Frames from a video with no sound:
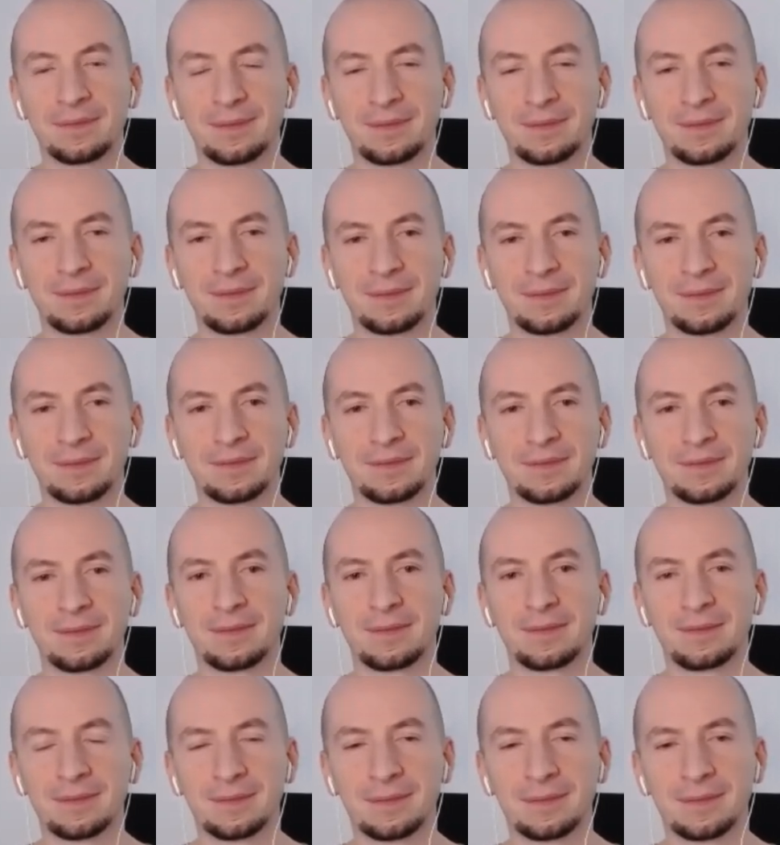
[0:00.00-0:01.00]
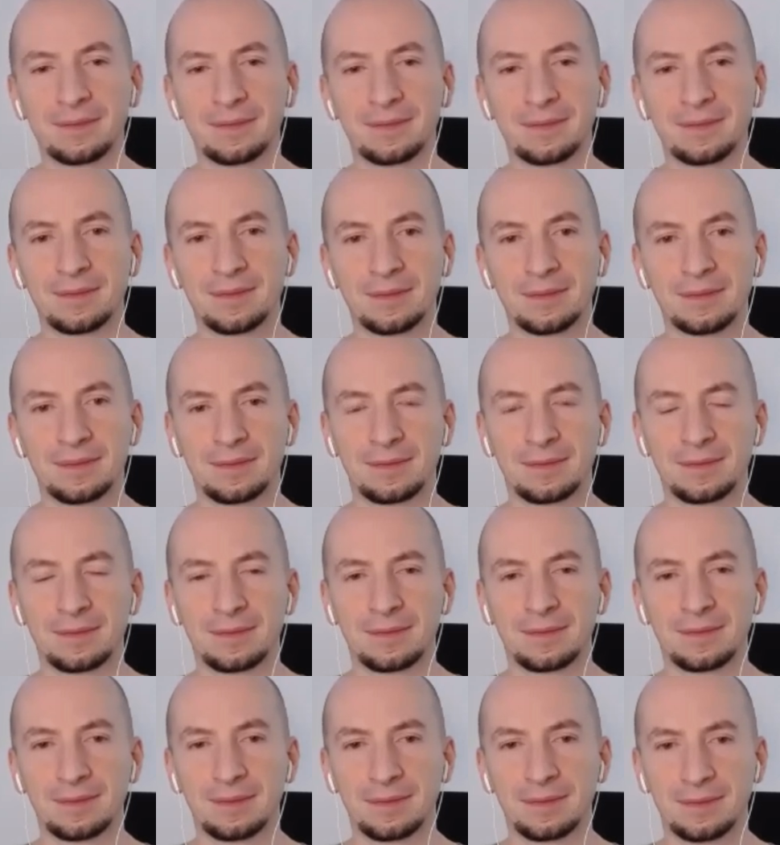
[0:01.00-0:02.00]

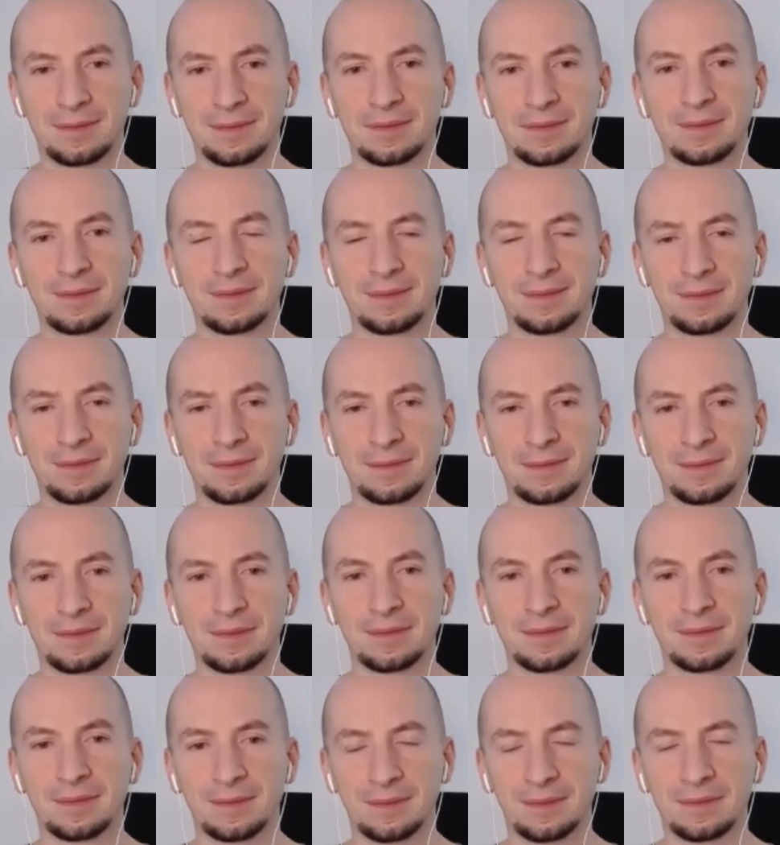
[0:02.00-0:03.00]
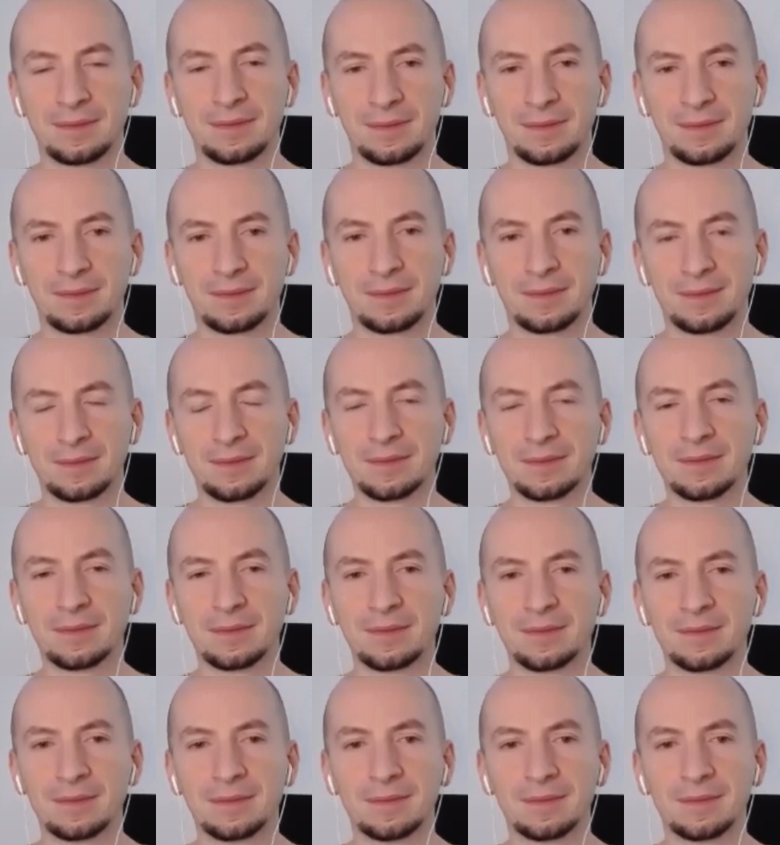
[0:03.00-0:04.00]

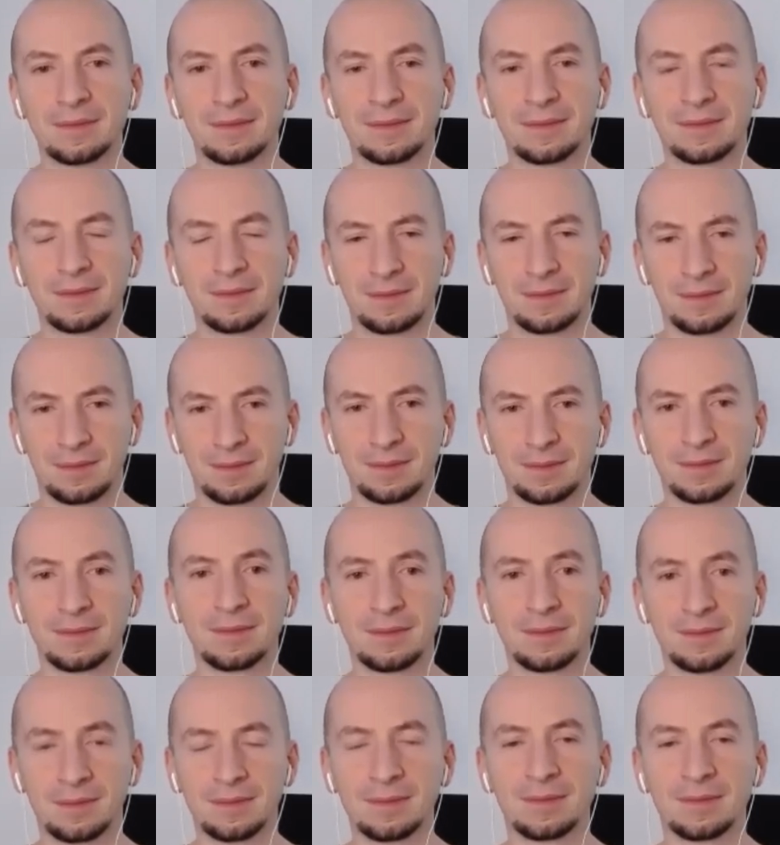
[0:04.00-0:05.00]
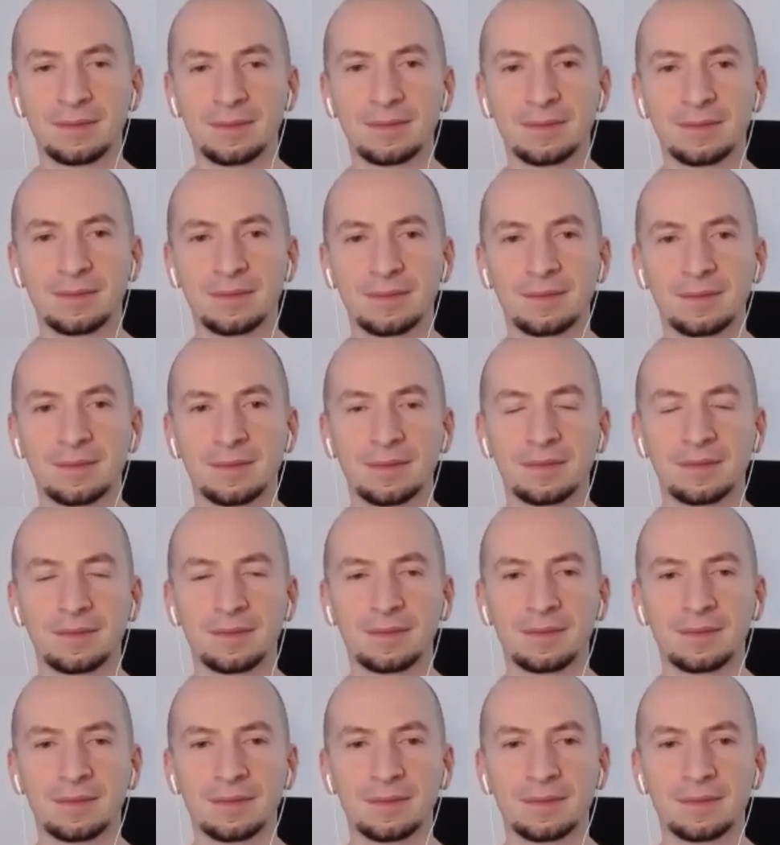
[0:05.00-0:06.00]

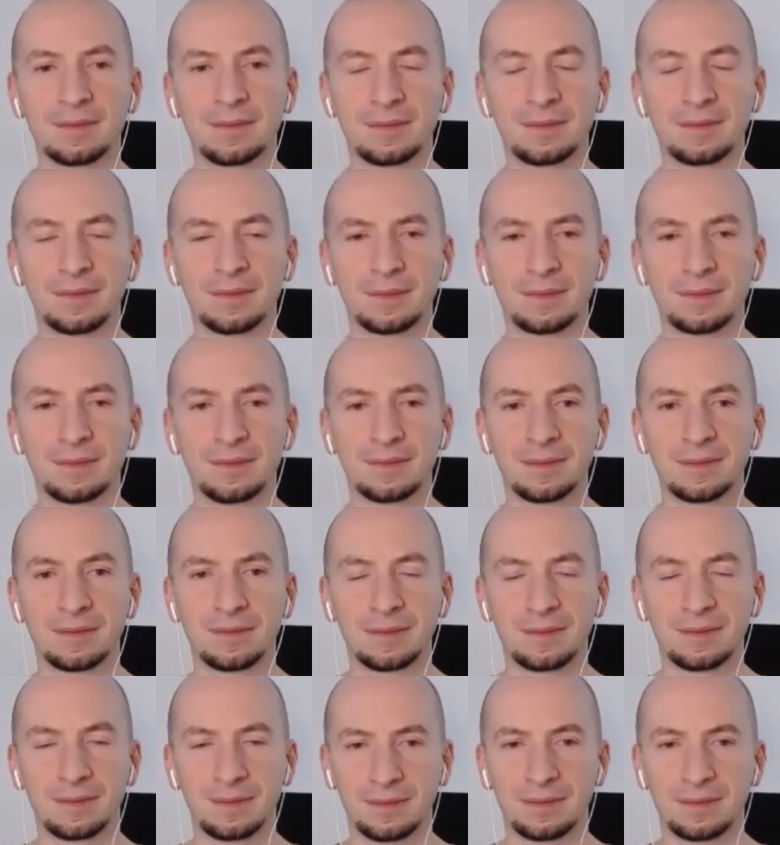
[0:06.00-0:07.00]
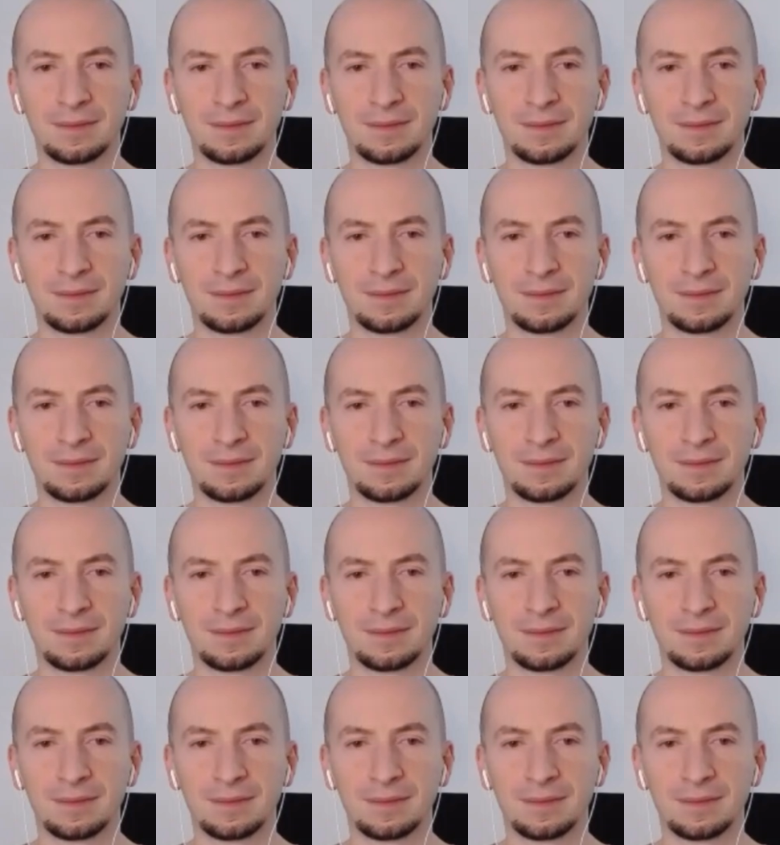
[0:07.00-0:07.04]
No words are spoken by the person on screen.